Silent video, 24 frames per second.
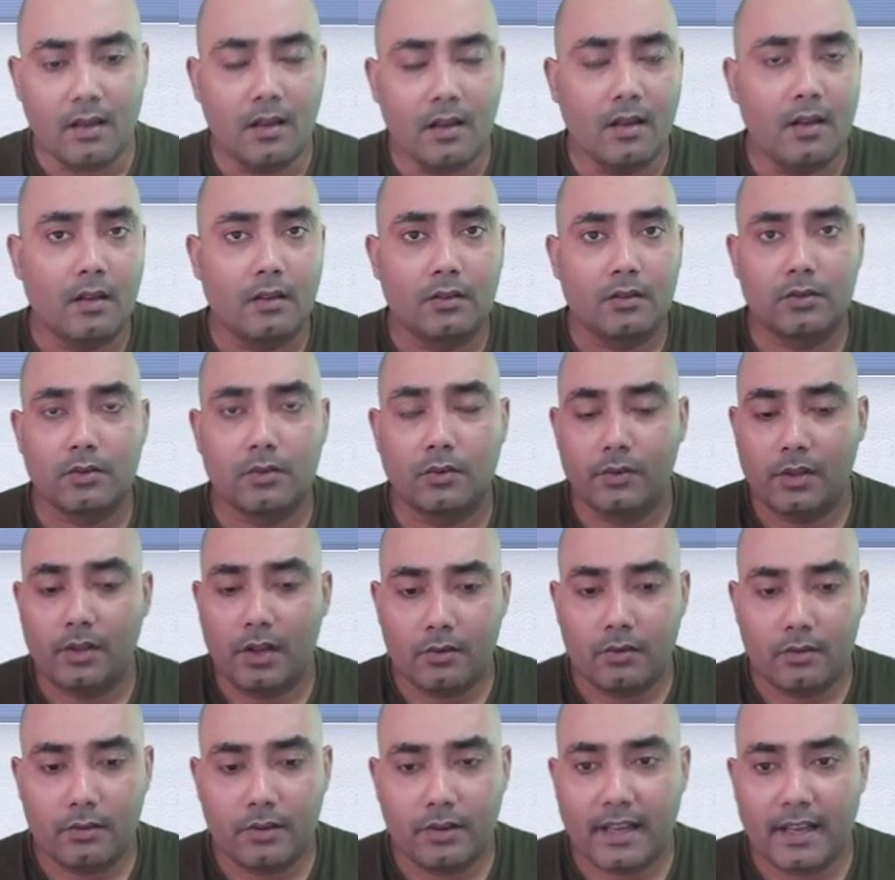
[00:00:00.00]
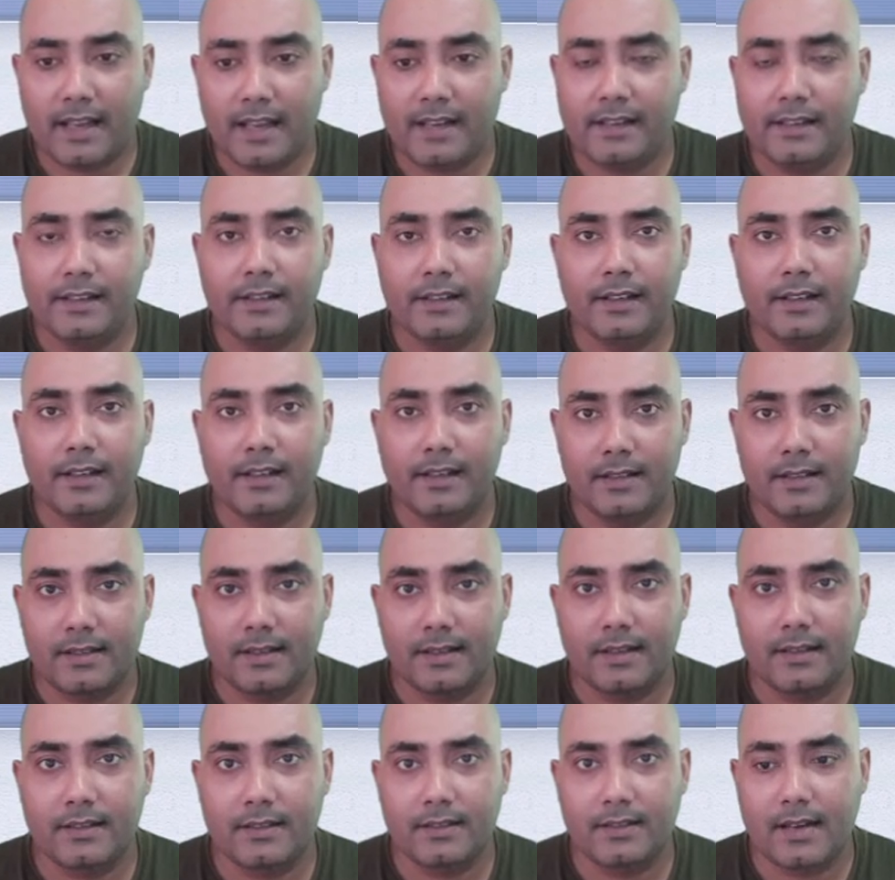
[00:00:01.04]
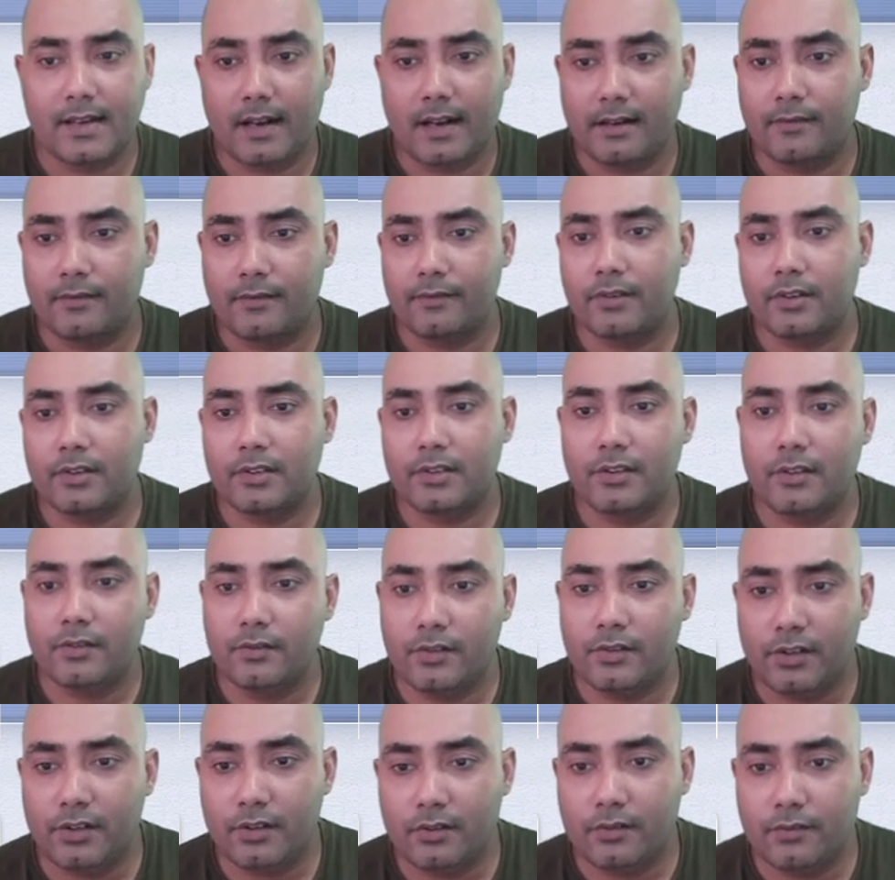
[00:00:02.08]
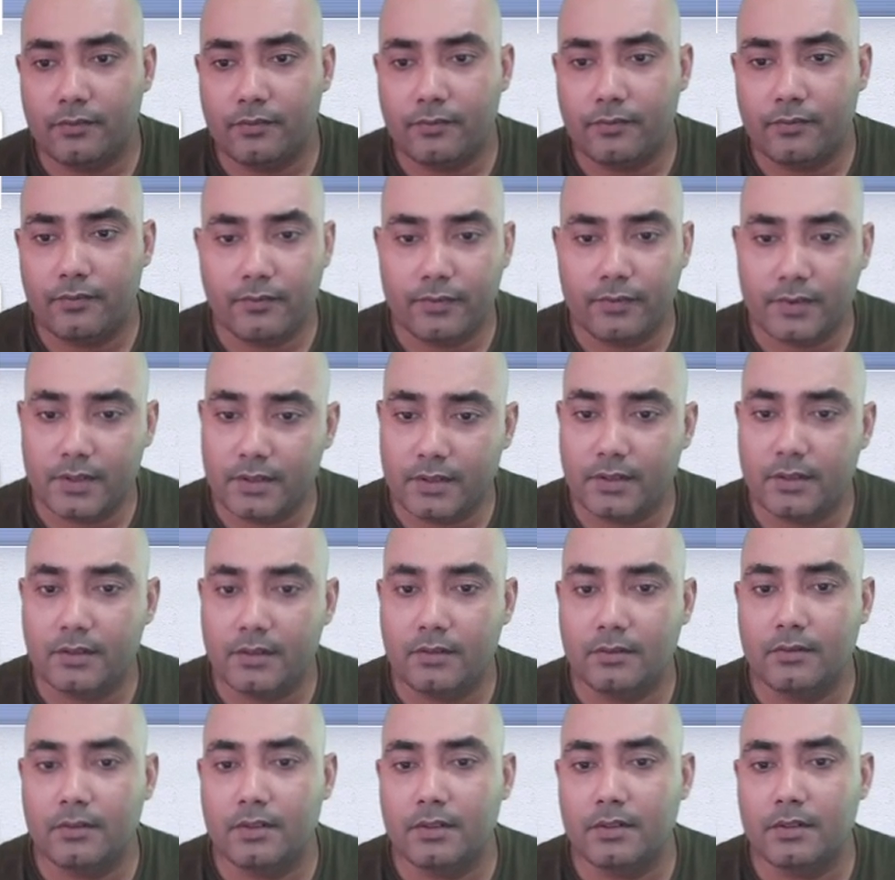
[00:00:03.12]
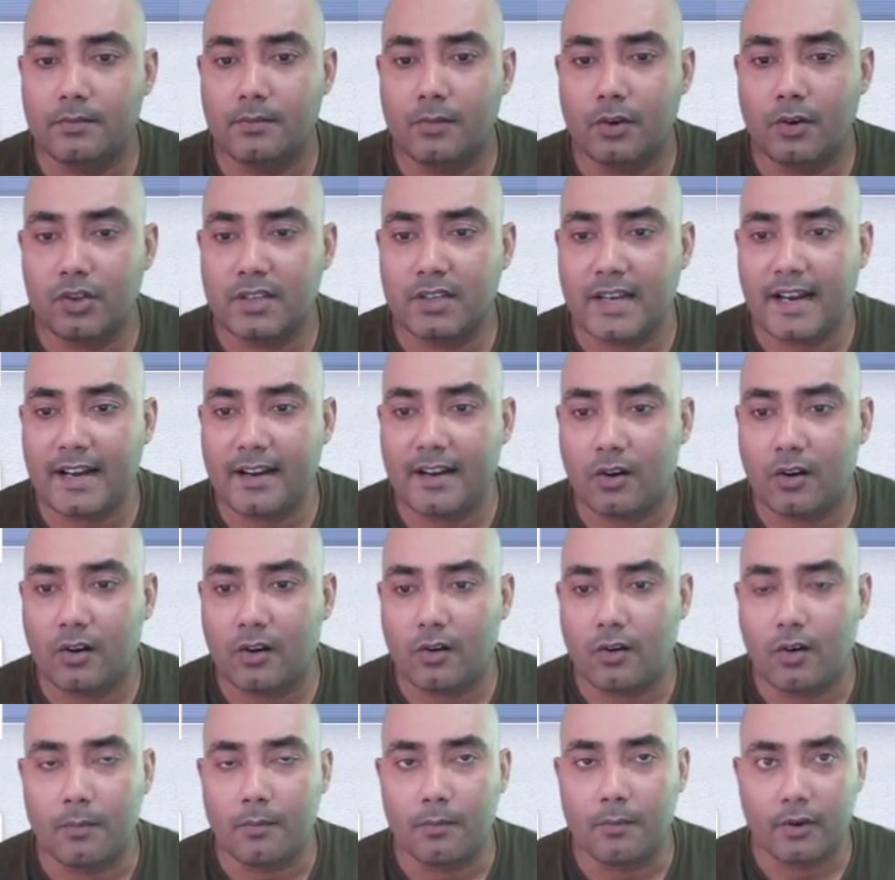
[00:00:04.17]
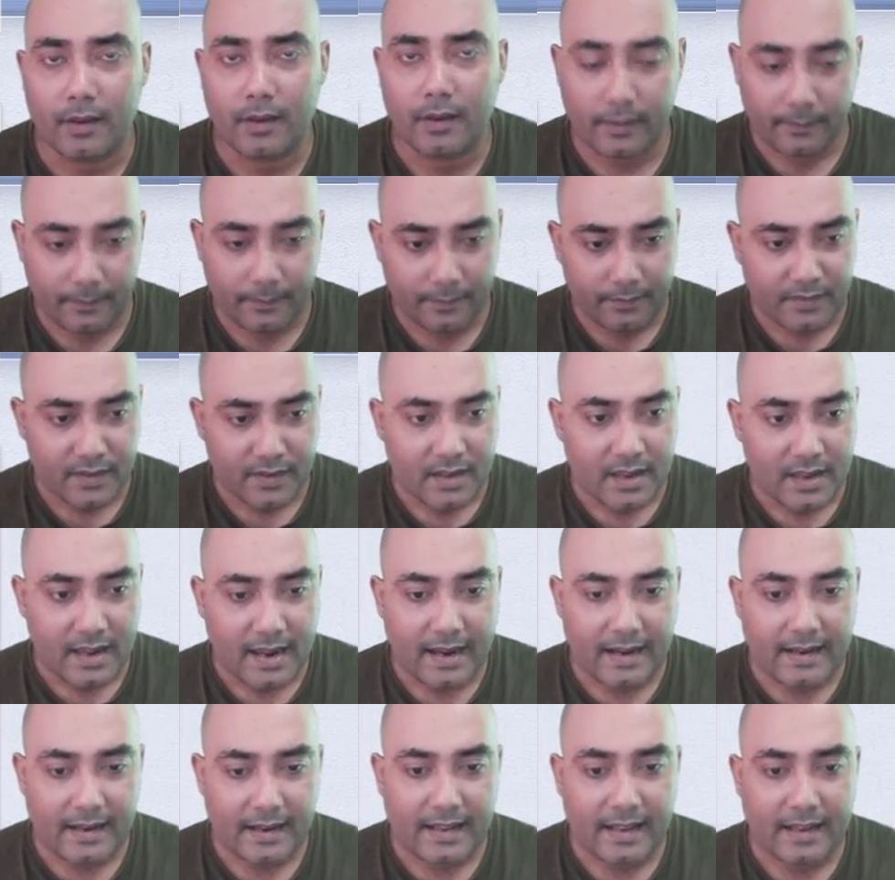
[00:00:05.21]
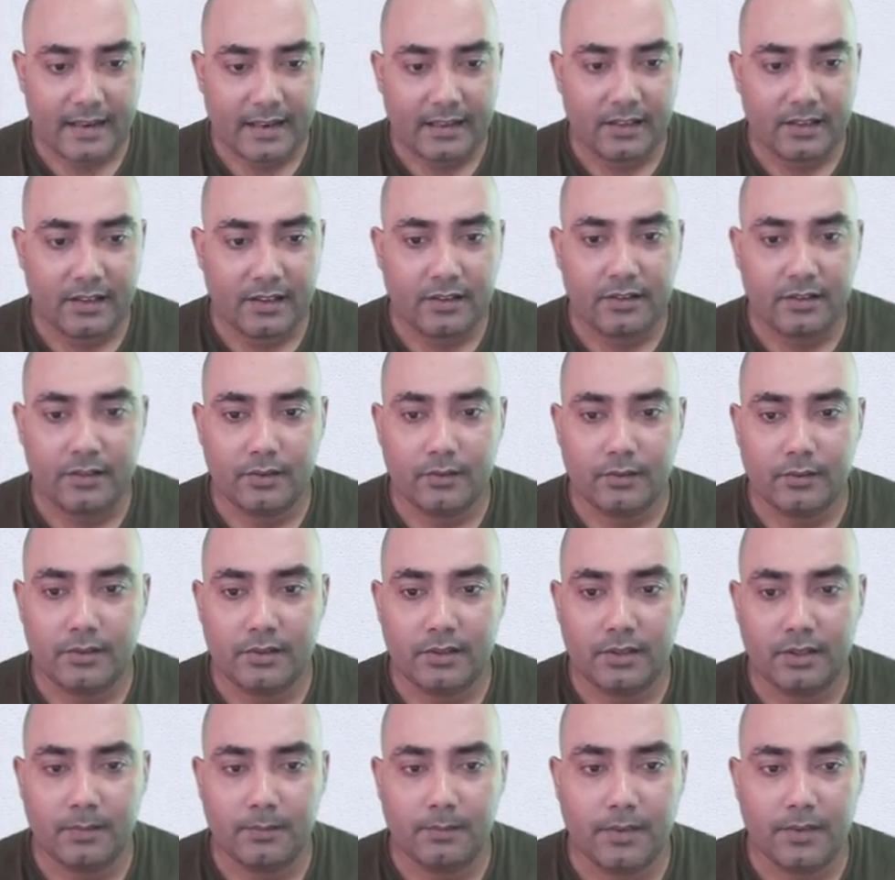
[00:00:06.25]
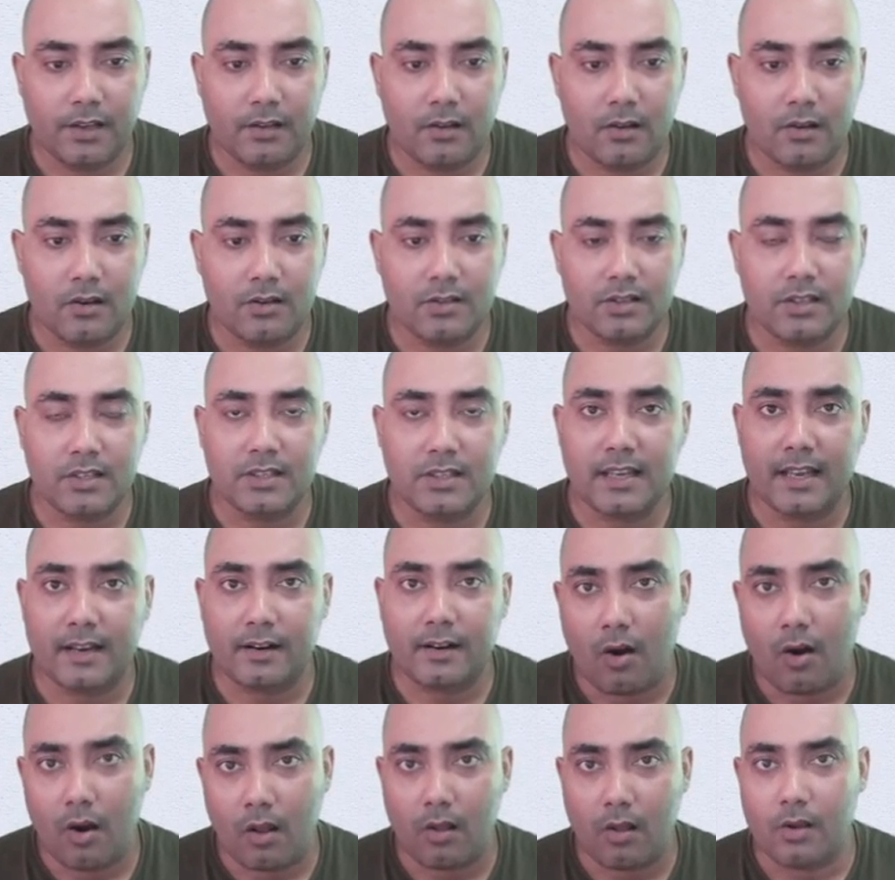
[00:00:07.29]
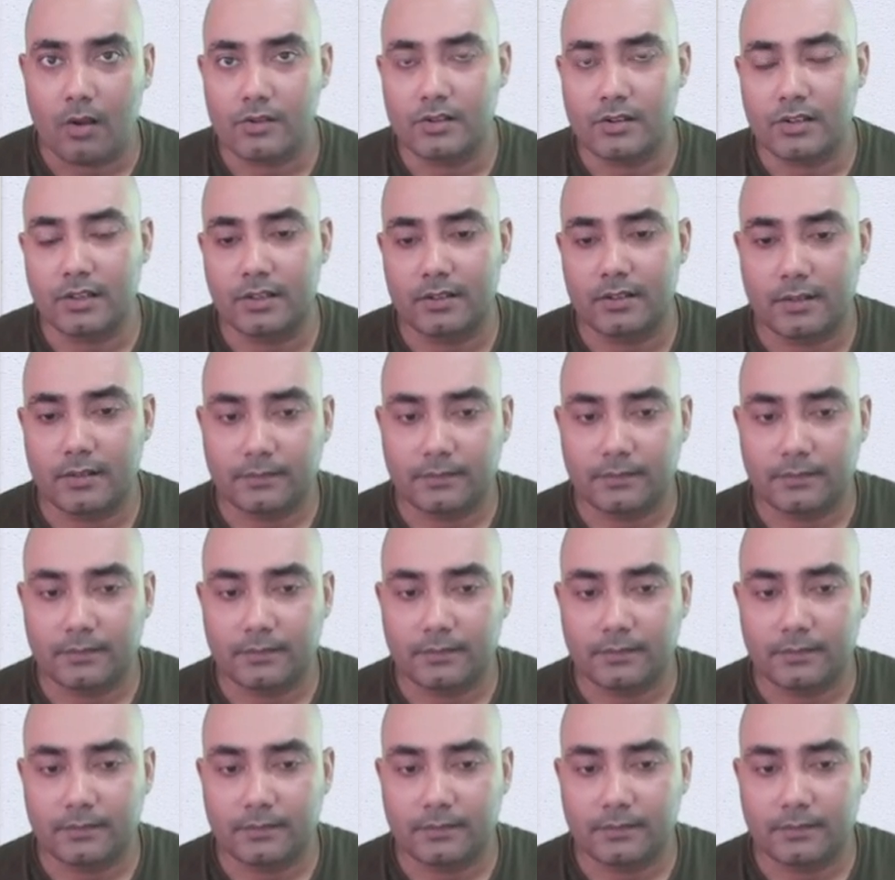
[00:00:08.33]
So without doing any delay, let's get started. Firstly, you need to visit to this monchai.com, okay, and then here you will see big launches and all launches.